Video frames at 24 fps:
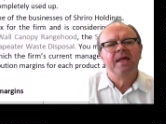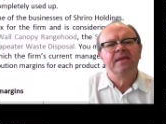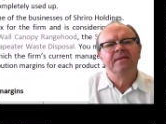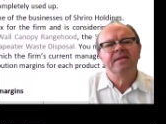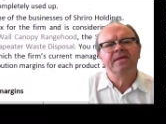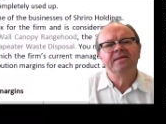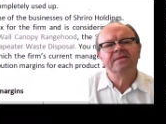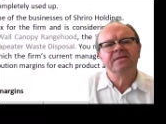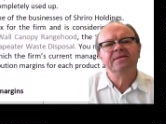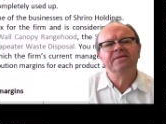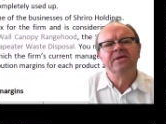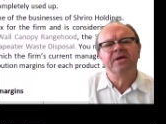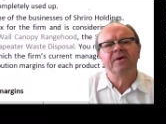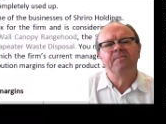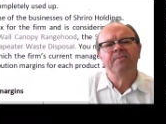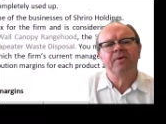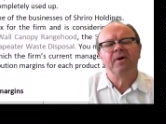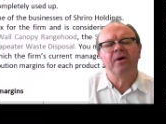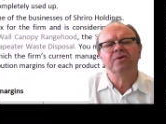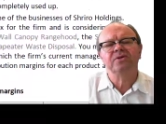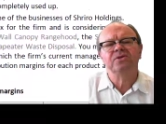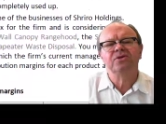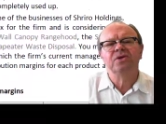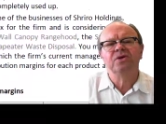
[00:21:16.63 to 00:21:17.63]
This is the
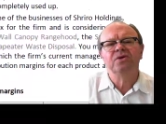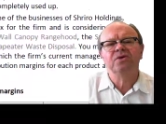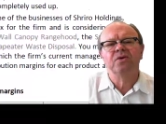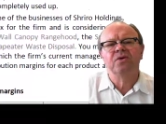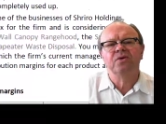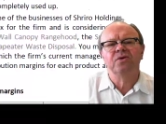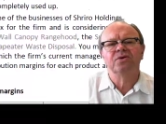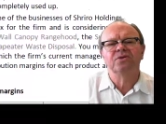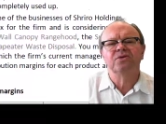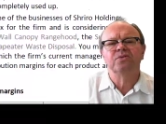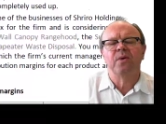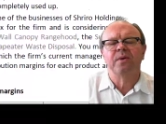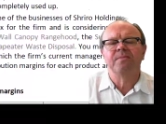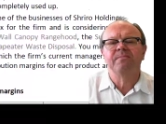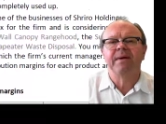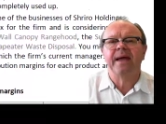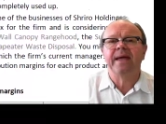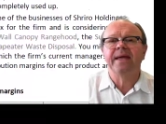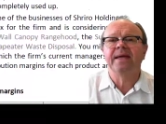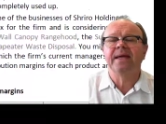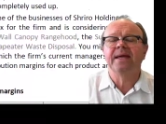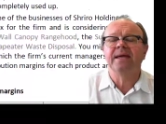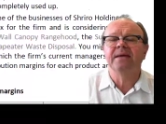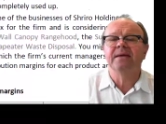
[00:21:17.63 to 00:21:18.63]
approach to use when
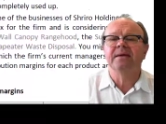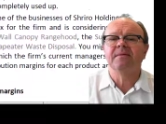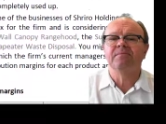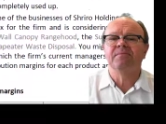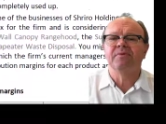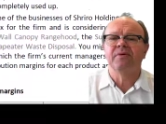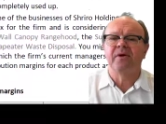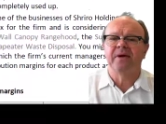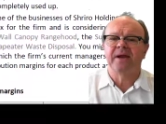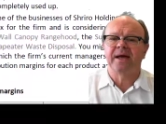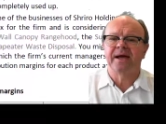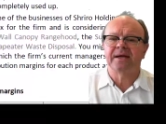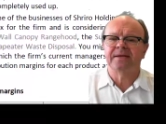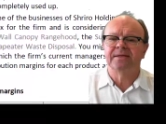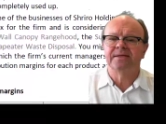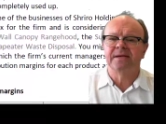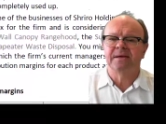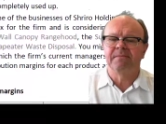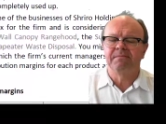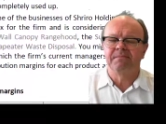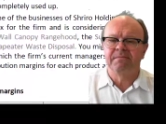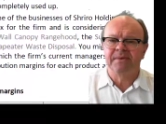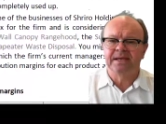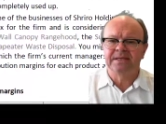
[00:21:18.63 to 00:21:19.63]
making product
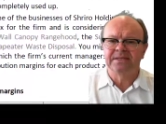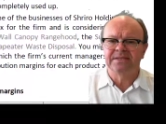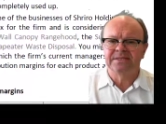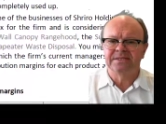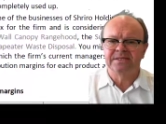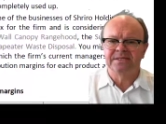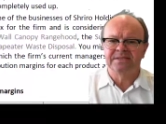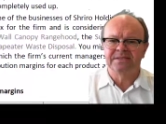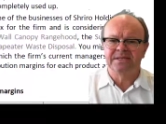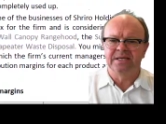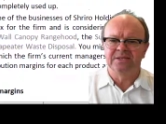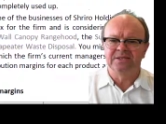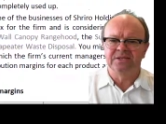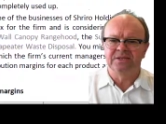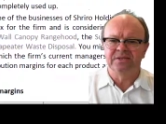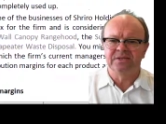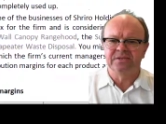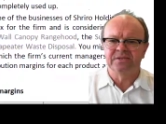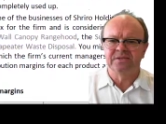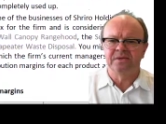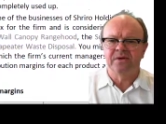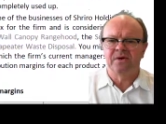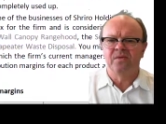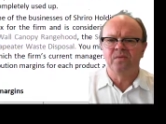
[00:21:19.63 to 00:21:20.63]
mix
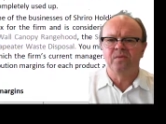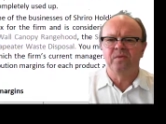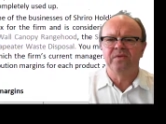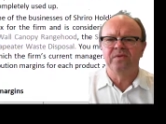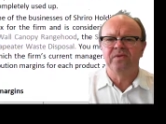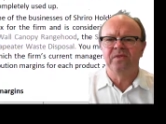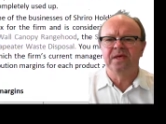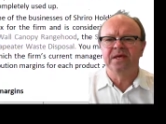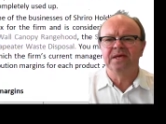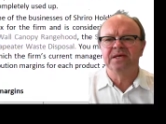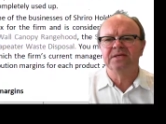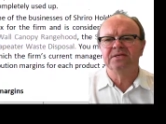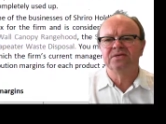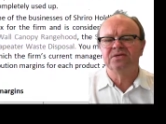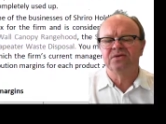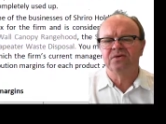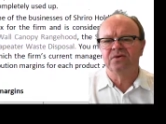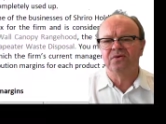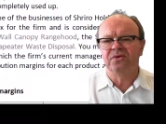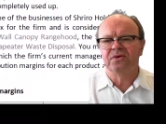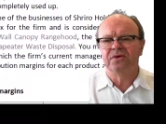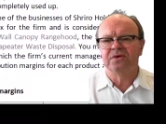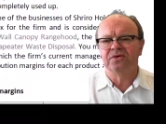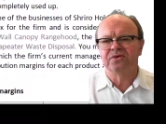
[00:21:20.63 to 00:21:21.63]
decisions with these
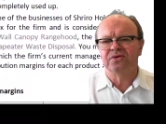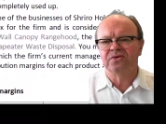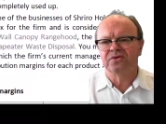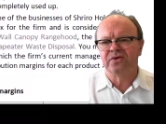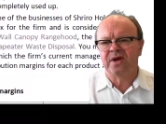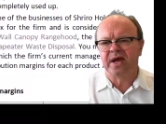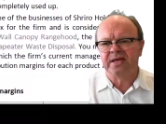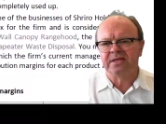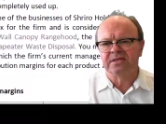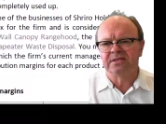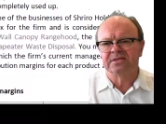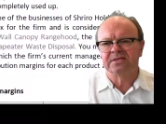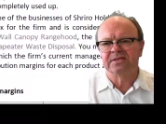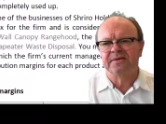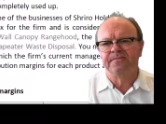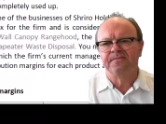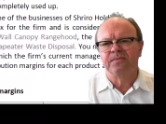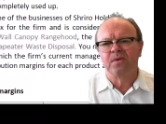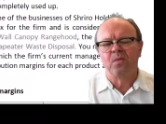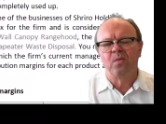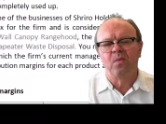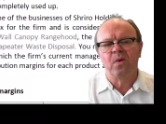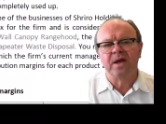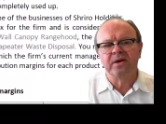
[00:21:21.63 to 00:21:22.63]
two constraints.
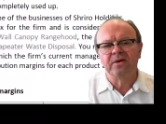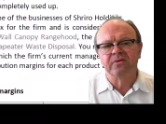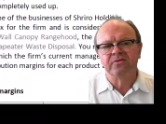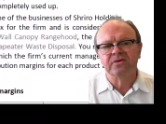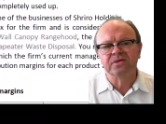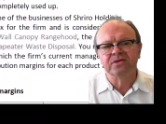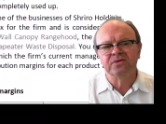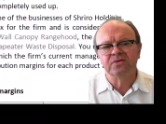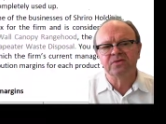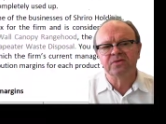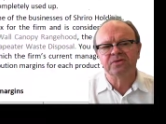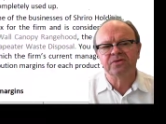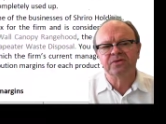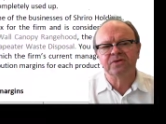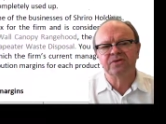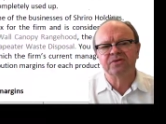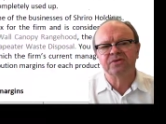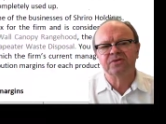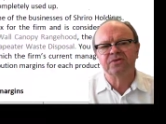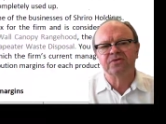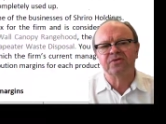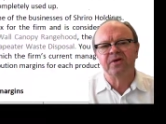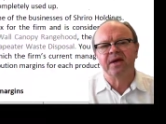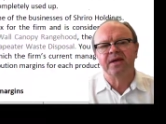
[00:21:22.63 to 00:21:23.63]
One a resource
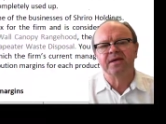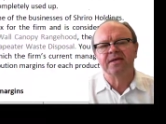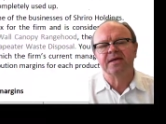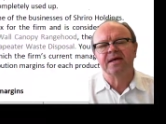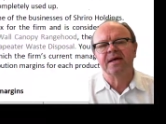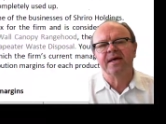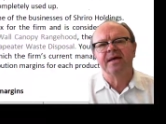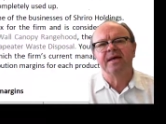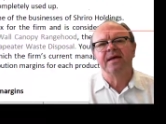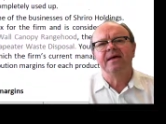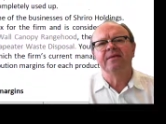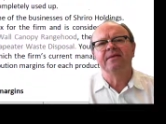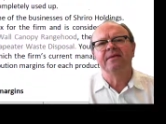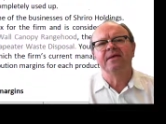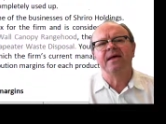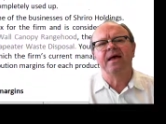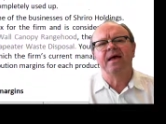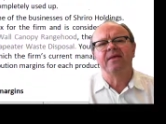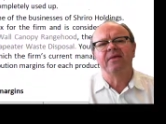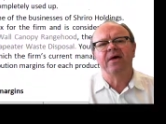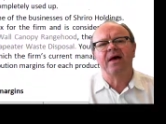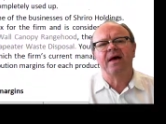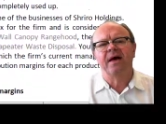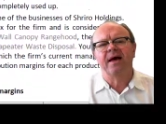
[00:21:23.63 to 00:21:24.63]
constraint, the
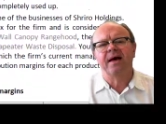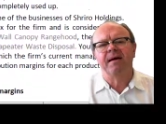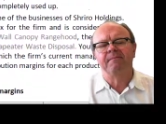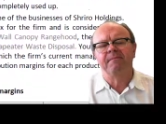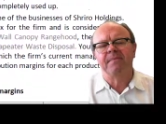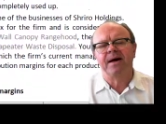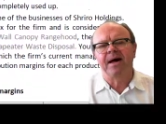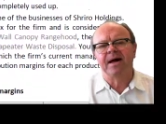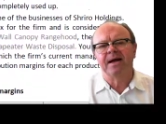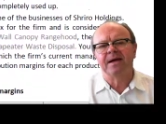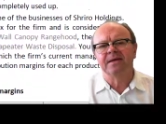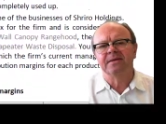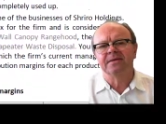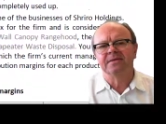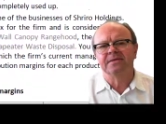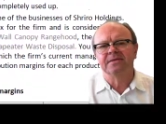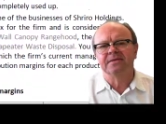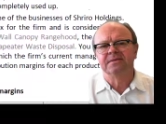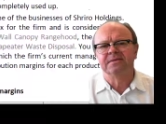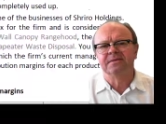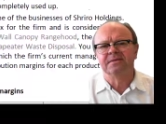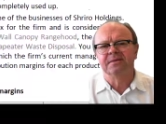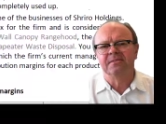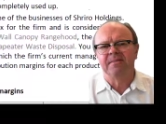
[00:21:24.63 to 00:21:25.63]
other a market
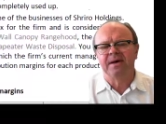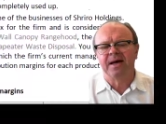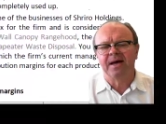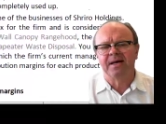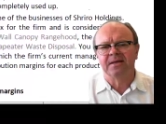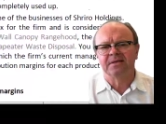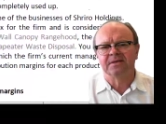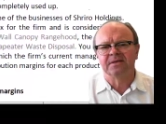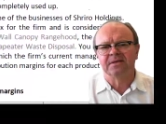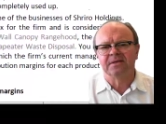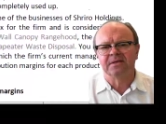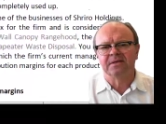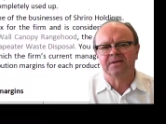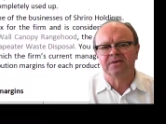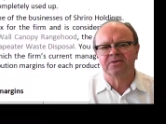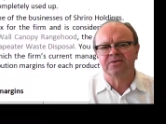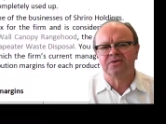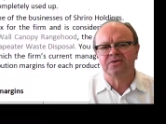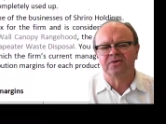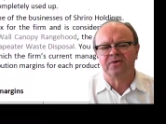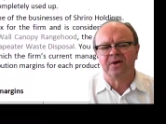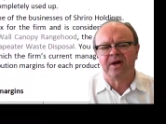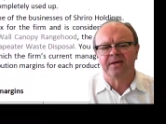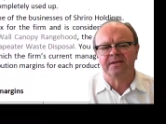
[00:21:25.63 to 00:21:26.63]
demand
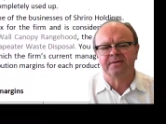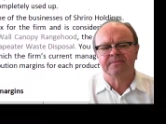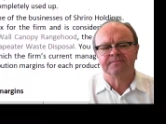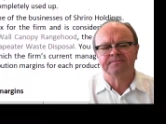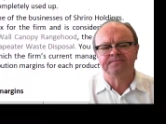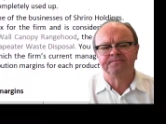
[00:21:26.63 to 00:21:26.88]
constraint.